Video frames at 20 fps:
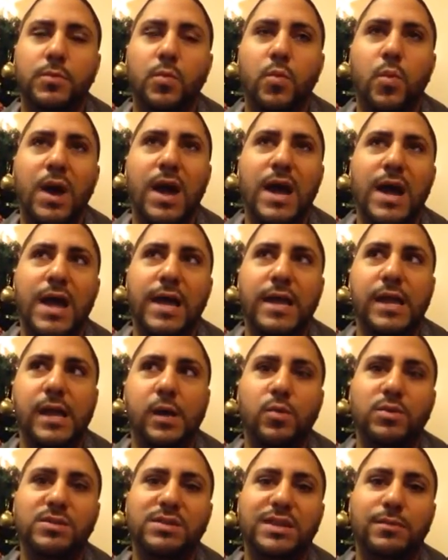why I
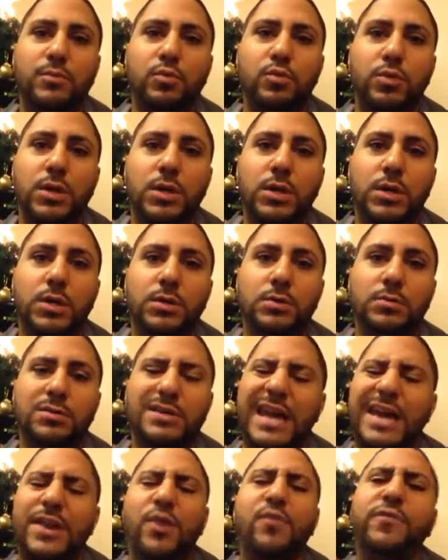was able to
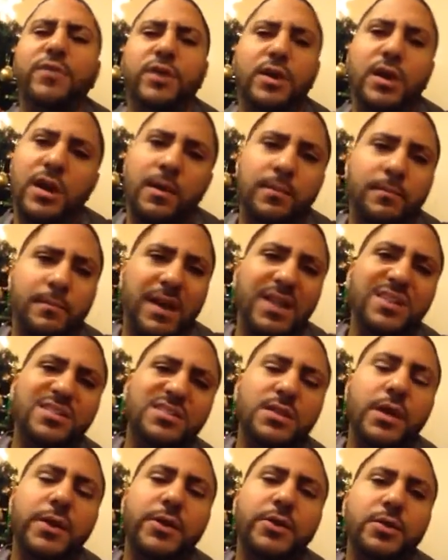not overcome my
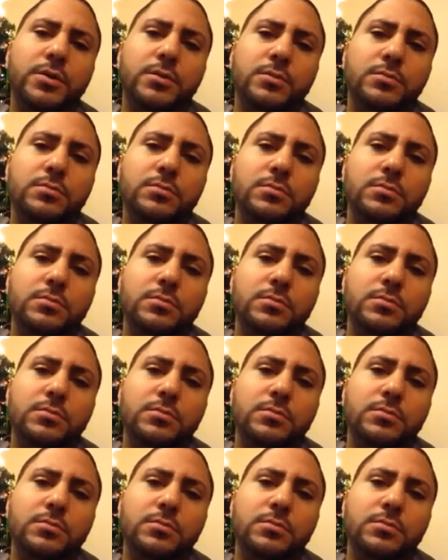stutter,